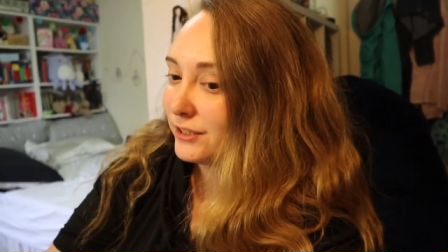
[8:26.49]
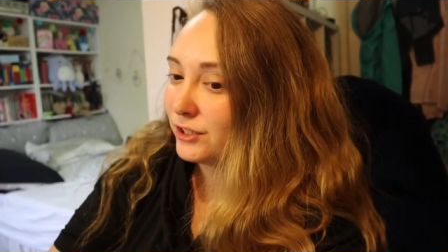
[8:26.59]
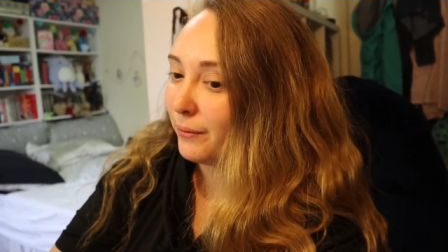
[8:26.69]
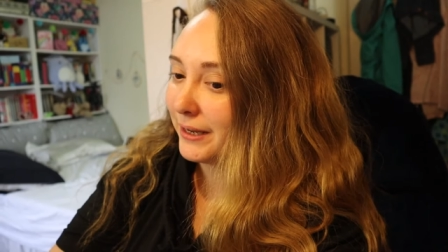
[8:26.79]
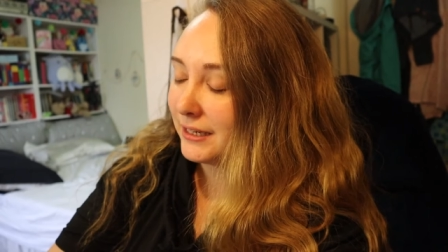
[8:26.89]

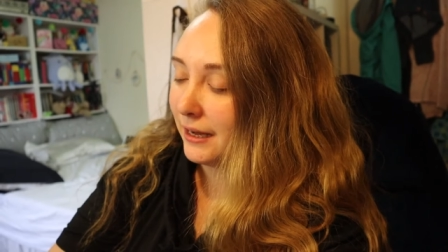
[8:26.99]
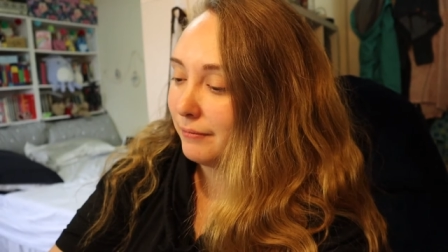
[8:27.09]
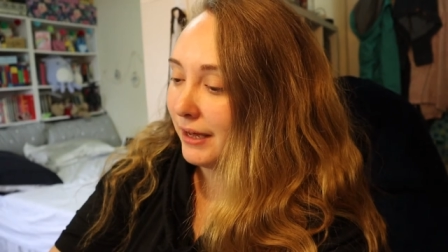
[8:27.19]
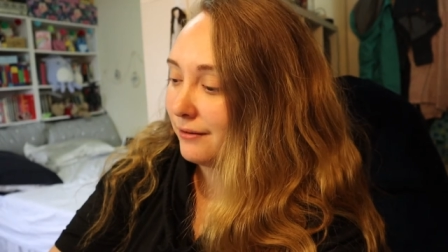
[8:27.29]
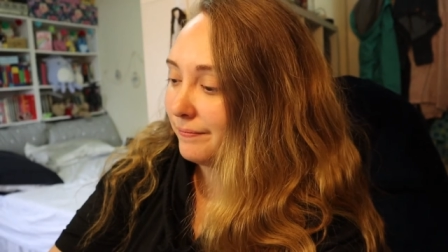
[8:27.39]
sewing
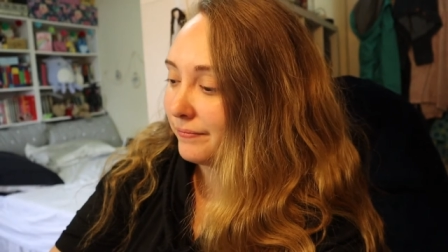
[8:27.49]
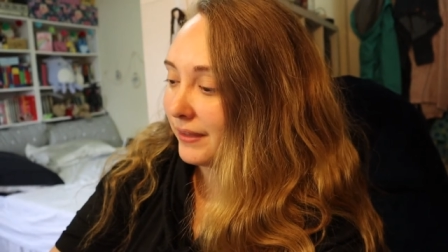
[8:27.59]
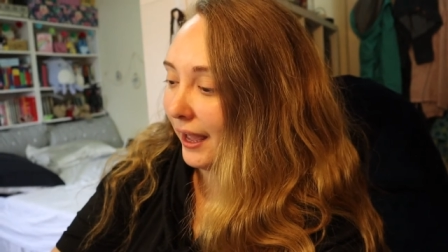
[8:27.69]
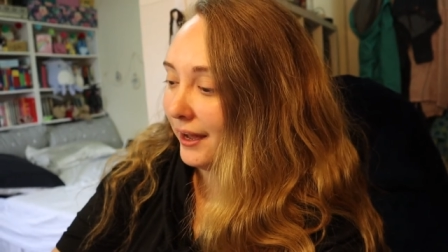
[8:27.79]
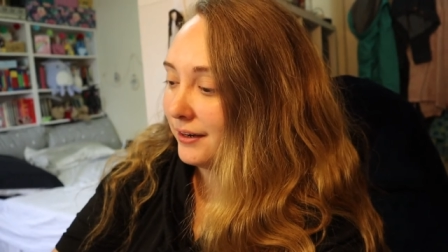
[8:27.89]
time now
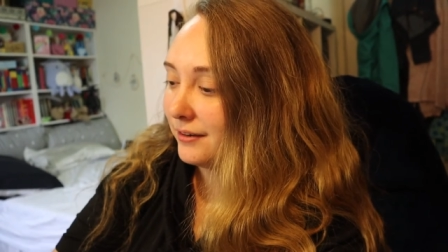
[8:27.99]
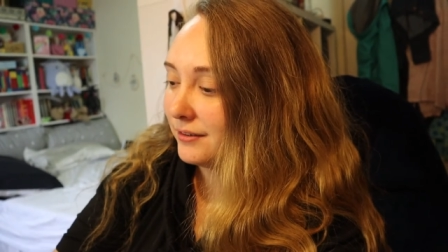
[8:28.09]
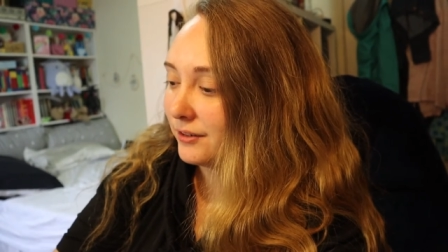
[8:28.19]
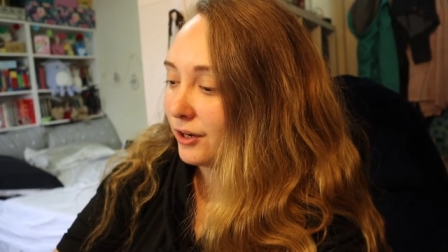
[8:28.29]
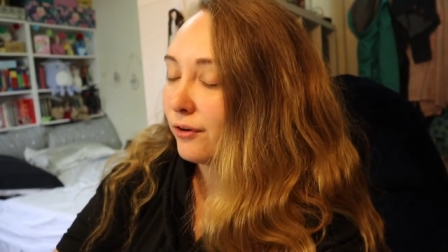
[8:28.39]
and
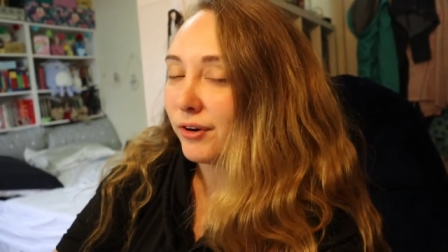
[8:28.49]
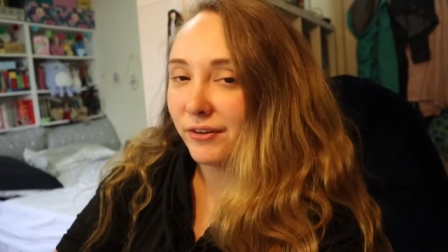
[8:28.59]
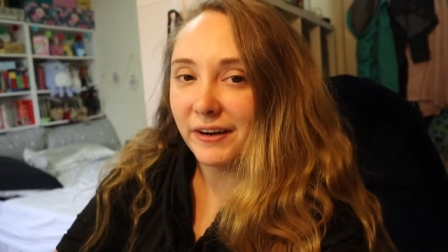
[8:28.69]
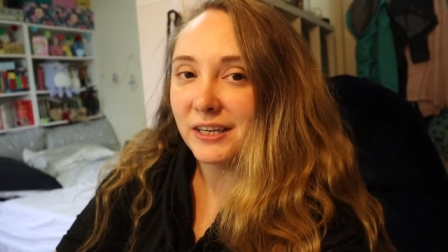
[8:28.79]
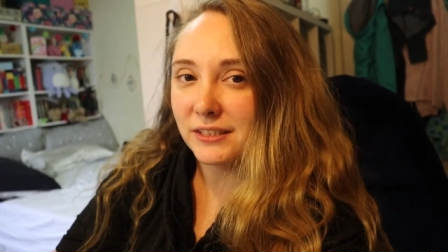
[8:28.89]
covert
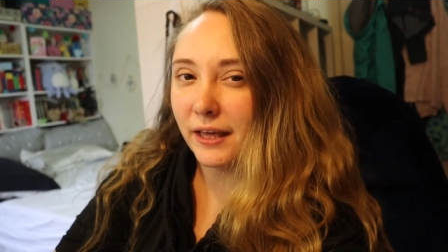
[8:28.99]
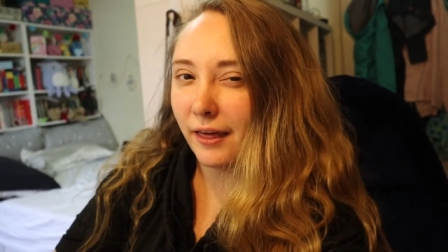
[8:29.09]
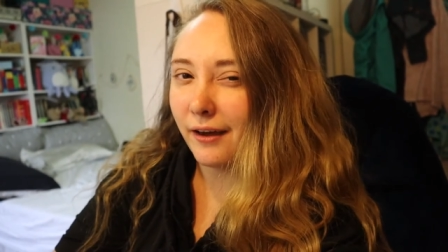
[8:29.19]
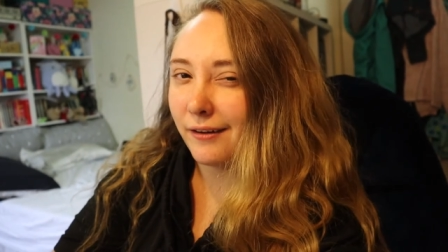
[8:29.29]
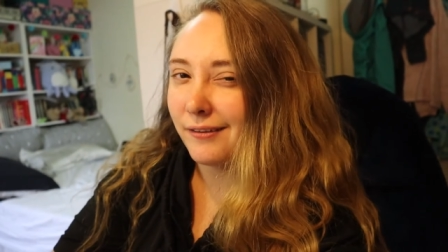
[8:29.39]
affairs, I
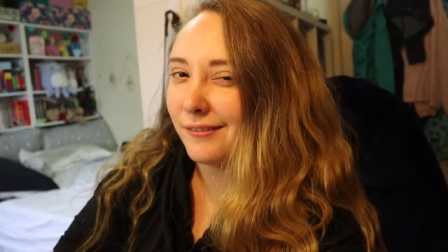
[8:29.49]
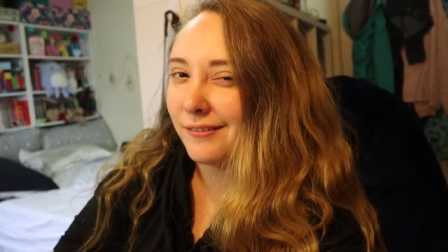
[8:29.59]
think.